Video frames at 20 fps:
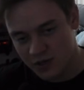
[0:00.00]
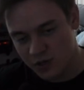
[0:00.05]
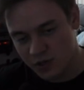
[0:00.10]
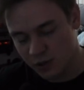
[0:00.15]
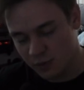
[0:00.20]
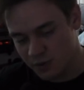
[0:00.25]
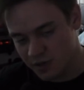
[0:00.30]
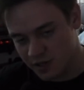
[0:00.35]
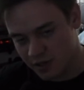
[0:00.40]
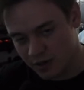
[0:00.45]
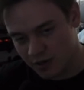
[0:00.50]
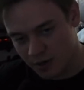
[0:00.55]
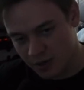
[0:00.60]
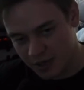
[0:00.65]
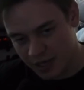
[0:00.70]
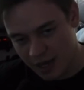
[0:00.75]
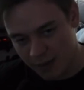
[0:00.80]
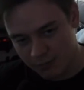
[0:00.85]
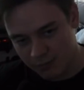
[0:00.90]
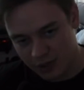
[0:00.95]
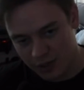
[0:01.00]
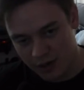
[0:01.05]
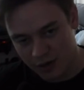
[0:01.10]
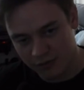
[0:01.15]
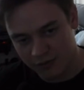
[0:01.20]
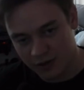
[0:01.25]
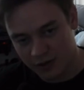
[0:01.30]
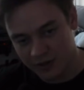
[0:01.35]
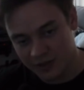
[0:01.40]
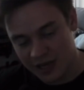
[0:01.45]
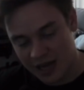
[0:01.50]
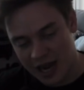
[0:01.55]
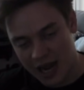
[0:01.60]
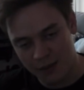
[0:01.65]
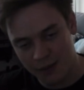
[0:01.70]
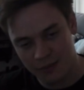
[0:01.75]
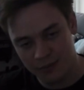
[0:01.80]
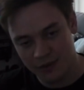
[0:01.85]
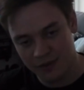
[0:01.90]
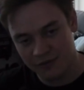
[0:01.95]
children's card game player of all
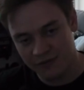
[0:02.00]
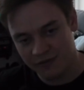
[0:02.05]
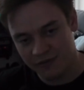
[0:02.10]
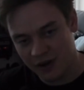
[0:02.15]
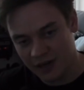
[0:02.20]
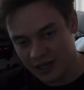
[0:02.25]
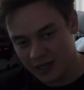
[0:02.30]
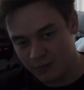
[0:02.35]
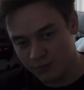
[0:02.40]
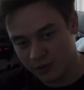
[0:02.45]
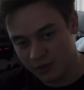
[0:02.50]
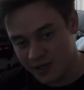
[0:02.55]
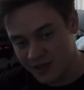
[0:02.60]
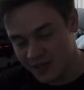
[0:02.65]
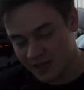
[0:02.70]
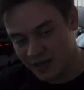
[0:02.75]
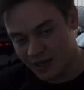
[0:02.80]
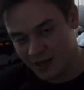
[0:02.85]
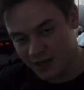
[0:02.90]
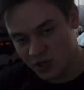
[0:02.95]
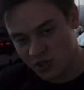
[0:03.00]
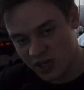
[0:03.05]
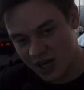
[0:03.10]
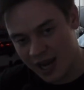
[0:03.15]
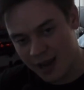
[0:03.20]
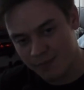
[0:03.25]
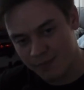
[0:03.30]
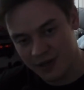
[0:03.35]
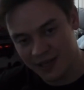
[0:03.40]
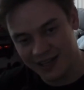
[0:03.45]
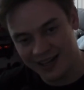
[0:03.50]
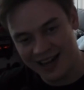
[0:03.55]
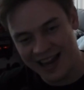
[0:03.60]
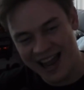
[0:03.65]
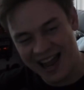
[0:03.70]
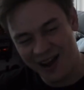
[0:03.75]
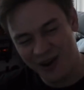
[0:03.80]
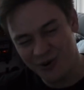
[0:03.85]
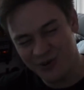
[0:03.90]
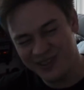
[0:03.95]
time. I'm the fucking BlizzCon champion. And
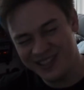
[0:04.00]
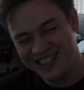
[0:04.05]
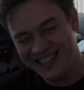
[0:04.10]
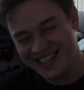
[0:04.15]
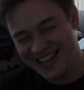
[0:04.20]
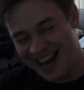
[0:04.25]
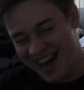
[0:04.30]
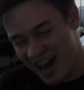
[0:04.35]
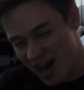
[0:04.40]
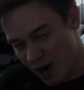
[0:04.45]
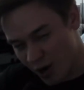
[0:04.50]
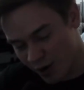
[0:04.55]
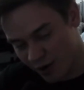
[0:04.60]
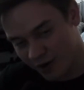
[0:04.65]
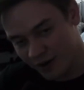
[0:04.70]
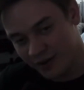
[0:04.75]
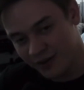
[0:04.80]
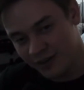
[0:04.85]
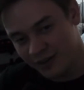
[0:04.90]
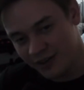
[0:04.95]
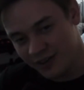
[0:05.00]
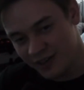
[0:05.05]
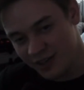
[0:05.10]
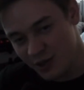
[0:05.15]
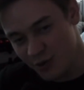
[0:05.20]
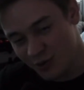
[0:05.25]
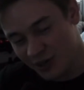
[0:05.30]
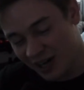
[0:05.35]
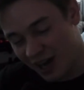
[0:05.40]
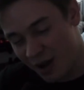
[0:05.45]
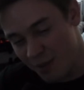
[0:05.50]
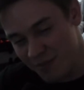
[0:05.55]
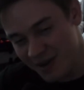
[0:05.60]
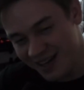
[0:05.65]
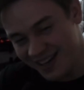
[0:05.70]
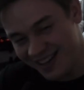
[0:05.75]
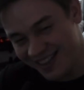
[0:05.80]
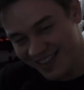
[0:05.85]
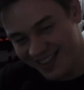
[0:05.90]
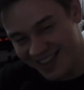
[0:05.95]
how dare you come
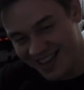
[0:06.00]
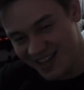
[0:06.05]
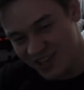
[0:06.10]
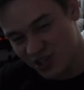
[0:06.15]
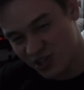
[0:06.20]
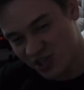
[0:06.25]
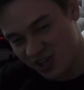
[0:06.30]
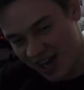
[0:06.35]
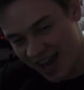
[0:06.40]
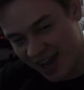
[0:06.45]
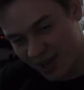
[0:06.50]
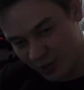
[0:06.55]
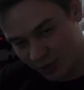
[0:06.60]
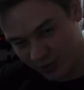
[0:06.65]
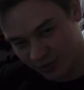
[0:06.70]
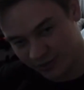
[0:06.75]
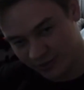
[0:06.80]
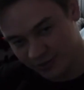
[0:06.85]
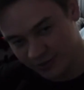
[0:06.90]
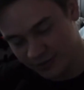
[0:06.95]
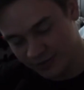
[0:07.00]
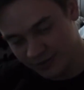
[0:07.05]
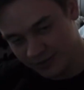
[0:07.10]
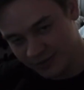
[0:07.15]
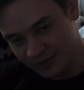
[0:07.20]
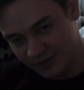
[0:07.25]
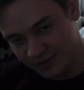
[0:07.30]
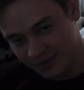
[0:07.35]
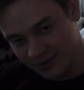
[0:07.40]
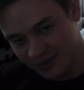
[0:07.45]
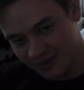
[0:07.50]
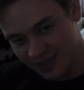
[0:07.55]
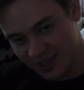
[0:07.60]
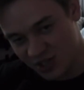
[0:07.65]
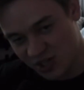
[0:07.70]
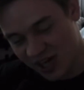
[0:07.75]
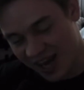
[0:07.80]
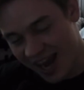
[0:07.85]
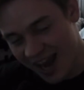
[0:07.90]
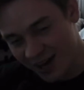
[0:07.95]
into this channel, the
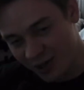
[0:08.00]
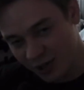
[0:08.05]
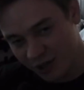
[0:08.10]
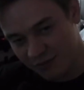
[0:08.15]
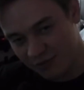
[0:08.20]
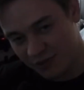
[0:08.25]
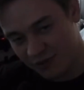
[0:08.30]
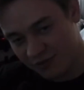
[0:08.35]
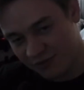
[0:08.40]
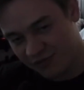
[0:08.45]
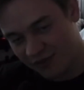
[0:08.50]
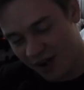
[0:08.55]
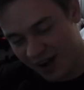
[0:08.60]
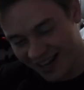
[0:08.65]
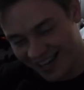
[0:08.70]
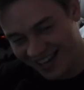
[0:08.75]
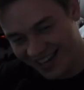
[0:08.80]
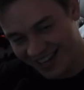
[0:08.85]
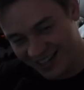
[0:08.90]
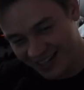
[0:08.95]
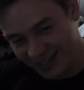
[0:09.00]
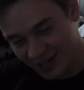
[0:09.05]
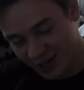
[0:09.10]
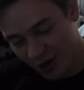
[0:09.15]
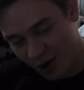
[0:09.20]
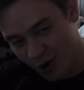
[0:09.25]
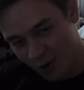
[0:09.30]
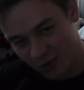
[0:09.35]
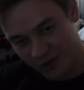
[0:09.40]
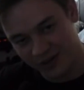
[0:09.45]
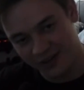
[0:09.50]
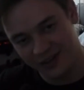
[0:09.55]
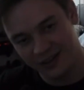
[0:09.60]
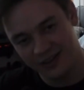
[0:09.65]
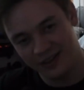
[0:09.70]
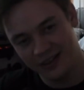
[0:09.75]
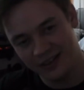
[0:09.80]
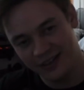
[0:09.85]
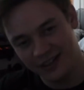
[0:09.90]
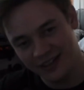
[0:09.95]
channel of the fucking goat,
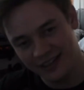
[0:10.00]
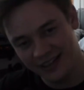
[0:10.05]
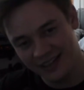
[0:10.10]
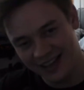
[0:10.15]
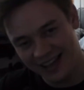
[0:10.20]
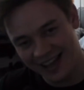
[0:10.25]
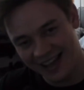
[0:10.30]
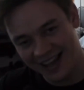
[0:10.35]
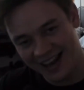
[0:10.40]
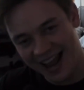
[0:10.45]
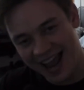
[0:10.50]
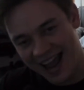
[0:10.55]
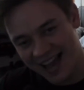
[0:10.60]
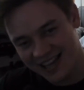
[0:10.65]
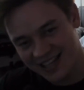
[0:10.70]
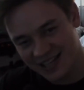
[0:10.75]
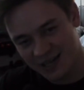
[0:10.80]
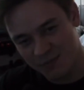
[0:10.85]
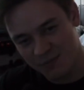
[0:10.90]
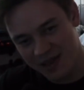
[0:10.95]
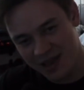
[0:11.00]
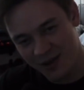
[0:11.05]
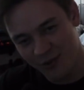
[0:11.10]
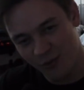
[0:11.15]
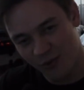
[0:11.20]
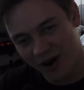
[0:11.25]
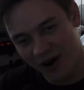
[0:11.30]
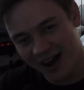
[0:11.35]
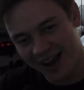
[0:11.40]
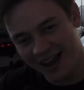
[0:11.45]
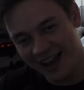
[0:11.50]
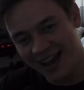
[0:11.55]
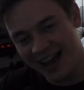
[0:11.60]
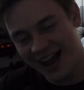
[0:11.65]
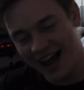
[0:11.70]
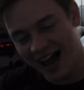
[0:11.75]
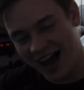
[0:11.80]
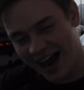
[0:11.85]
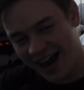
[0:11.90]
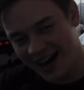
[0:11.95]
and ask me why
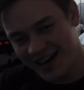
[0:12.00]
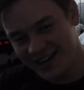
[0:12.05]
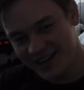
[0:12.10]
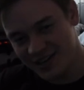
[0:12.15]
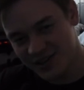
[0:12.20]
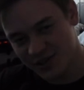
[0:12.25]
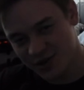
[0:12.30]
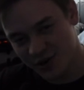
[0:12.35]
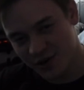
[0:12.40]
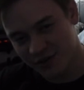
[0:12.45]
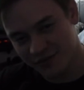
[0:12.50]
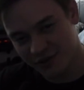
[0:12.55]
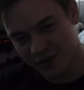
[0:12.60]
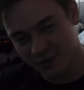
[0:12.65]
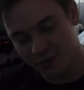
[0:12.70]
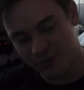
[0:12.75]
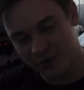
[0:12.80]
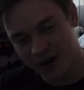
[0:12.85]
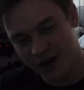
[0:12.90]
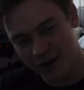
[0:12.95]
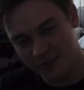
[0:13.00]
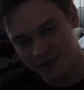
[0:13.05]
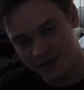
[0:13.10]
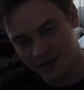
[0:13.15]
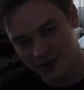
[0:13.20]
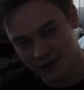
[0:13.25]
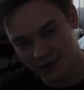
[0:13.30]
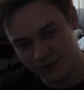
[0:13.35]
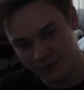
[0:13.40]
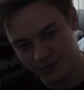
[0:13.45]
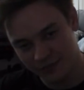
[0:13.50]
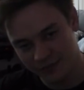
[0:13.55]
I deserve your prime sub?